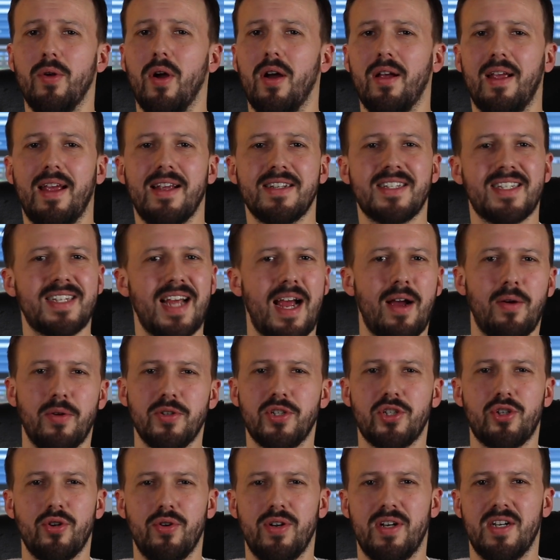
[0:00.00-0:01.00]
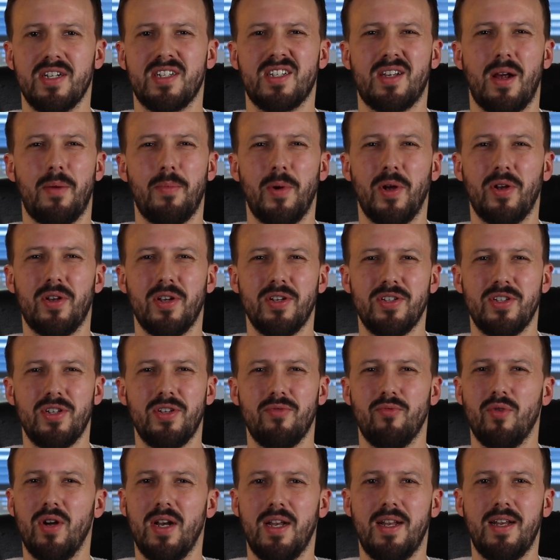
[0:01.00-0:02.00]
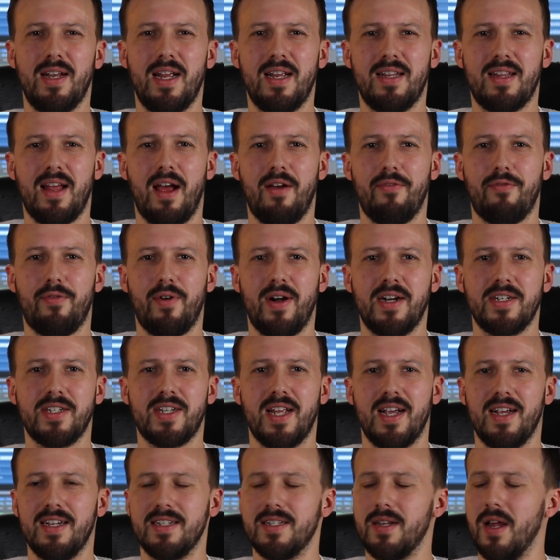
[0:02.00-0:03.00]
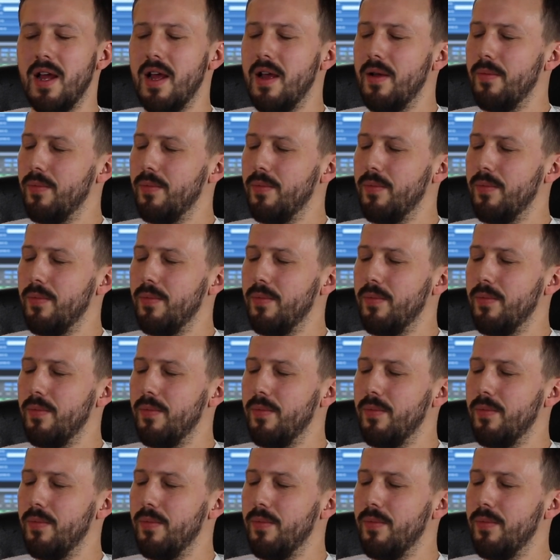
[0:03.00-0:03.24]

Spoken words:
I get sours during the summer because you really need that fresh taste.